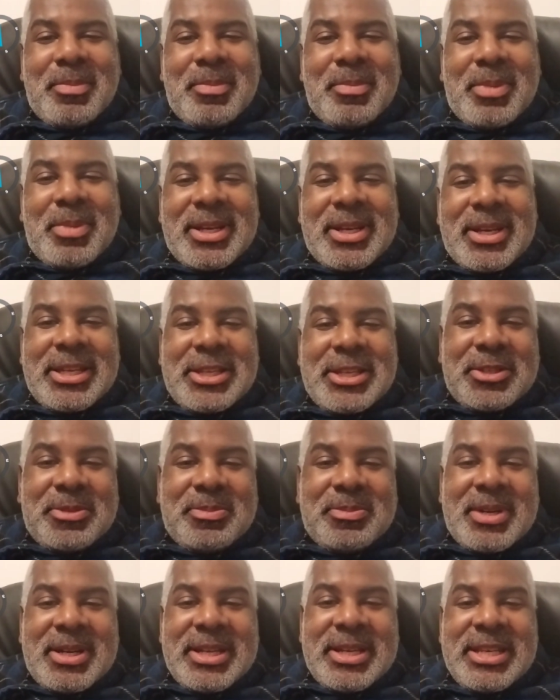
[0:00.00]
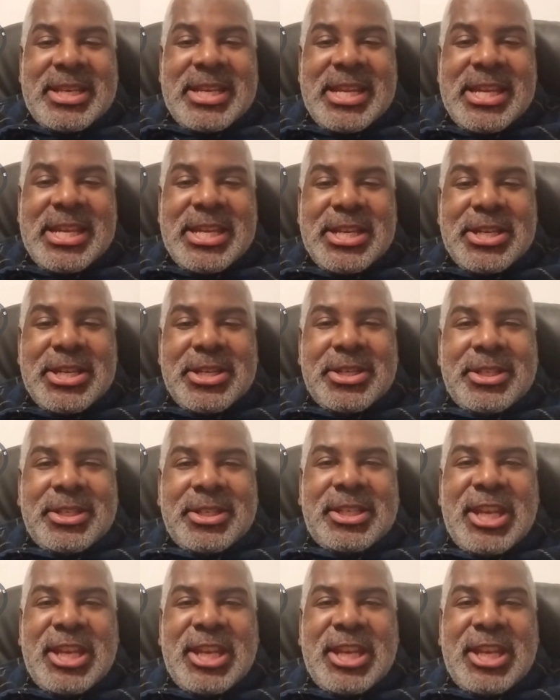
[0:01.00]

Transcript: but it is my near